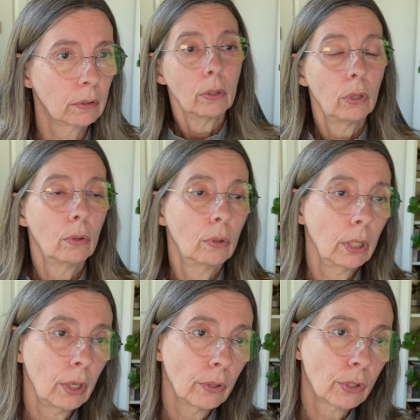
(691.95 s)
You
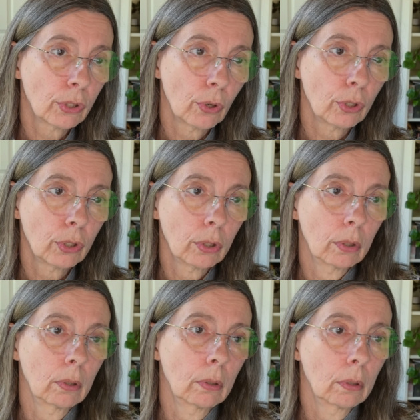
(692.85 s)
click on the search
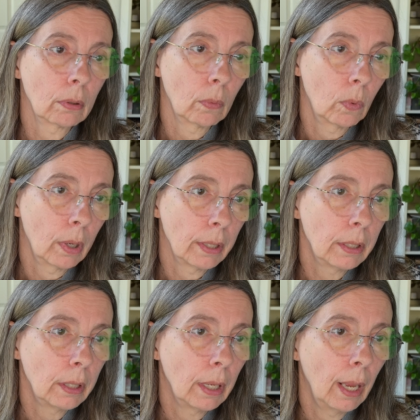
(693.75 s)

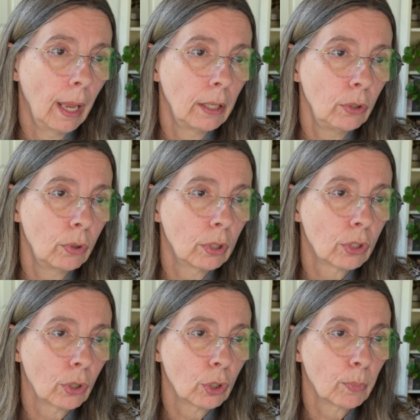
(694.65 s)
one and you can
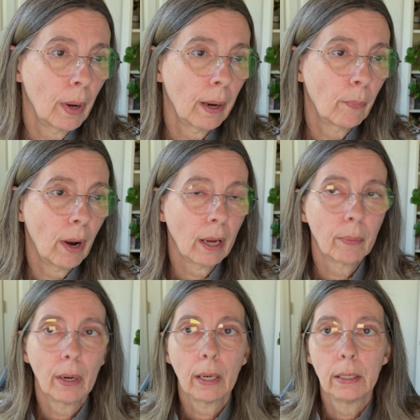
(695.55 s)
search by a
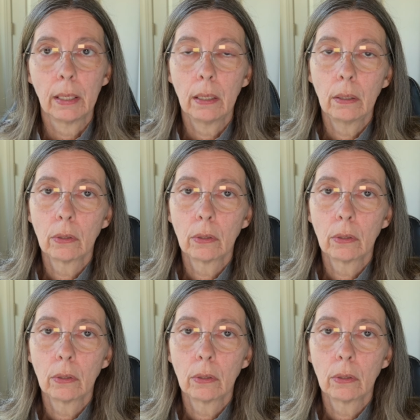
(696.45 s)
Brackman ID.